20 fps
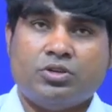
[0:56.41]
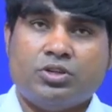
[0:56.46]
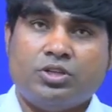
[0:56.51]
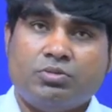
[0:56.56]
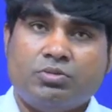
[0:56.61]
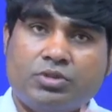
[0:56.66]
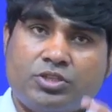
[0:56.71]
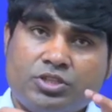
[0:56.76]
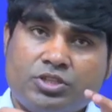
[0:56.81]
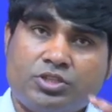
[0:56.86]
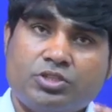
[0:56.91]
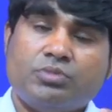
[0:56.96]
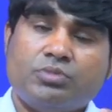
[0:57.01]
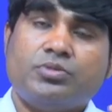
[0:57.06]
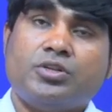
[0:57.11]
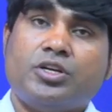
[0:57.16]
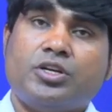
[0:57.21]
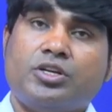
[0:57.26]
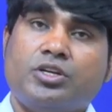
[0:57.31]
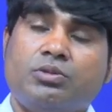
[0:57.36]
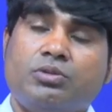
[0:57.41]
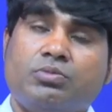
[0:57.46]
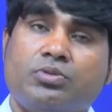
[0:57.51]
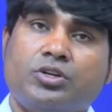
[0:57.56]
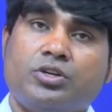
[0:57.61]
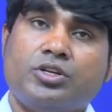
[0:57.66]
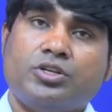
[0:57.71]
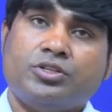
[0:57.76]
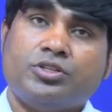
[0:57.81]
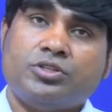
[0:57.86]
On the basis of that
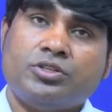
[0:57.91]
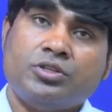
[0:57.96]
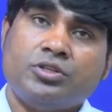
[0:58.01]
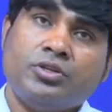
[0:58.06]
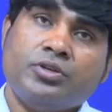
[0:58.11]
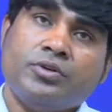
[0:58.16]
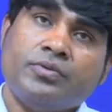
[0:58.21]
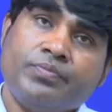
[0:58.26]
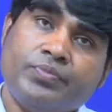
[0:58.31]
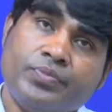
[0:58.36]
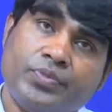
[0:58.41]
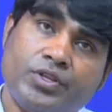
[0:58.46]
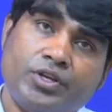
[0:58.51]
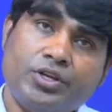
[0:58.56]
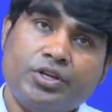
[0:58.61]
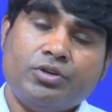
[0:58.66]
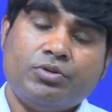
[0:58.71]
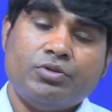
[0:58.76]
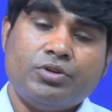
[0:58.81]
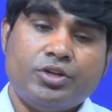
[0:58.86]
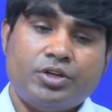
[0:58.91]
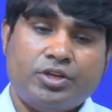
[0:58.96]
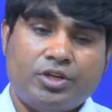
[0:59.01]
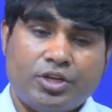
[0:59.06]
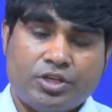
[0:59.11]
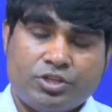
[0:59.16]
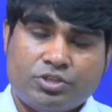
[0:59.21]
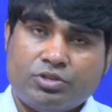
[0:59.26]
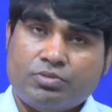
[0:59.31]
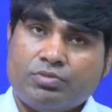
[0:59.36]
inference, then you will
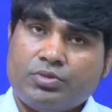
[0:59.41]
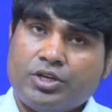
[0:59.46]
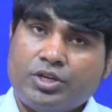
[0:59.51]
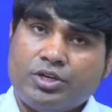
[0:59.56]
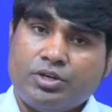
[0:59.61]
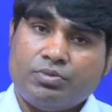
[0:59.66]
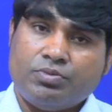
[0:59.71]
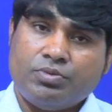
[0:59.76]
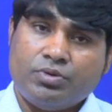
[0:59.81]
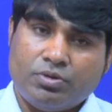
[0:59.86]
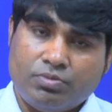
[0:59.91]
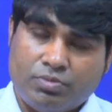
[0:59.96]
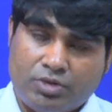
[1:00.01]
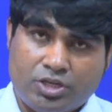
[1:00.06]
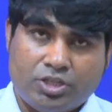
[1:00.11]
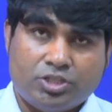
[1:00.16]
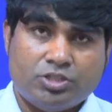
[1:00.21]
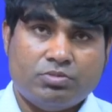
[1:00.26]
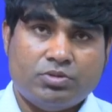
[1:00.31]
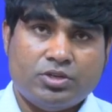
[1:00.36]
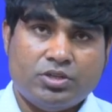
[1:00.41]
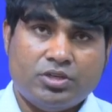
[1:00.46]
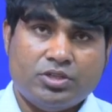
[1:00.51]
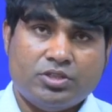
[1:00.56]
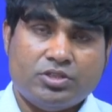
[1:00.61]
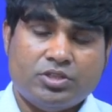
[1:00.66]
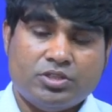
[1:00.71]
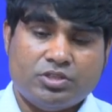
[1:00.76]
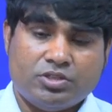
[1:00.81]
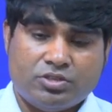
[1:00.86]
take some kind of management
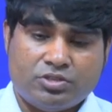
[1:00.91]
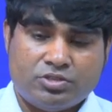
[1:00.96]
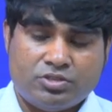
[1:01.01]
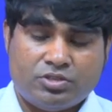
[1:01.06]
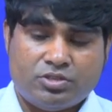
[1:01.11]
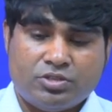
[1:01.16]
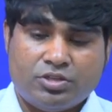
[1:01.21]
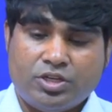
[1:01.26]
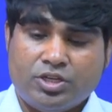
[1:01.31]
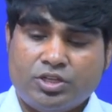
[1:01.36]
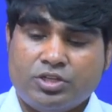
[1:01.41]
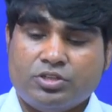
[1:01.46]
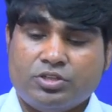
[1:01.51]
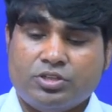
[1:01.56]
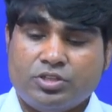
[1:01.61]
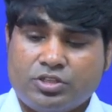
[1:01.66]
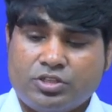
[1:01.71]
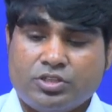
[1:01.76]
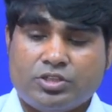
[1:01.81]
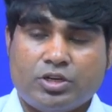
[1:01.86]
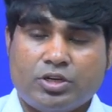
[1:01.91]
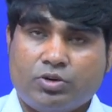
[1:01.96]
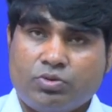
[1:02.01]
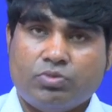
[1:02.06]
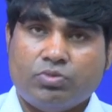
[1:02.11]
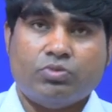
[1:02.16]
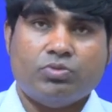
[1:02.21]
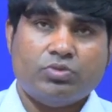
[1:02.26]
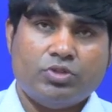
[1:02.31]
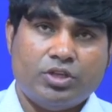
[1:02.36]
decisions, right. This is
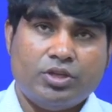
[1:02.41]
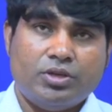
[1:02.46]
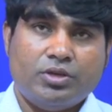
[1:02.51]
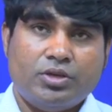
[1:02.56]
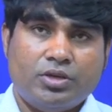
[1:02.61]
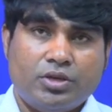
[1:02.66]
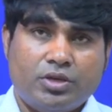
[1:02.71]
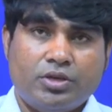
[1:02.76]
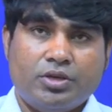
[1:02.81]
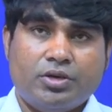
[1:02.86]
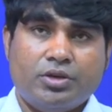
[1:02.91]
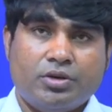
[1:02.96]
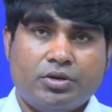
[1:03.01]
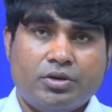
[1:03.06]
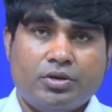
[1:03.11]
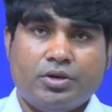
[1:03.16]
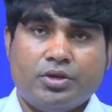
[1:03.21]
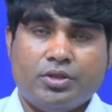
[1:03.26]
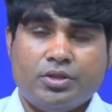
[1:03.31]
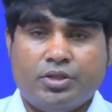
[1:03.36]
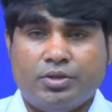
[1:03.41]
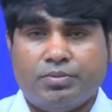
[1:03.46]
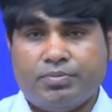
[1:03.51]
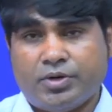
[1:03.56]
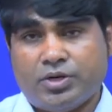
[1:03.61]
how the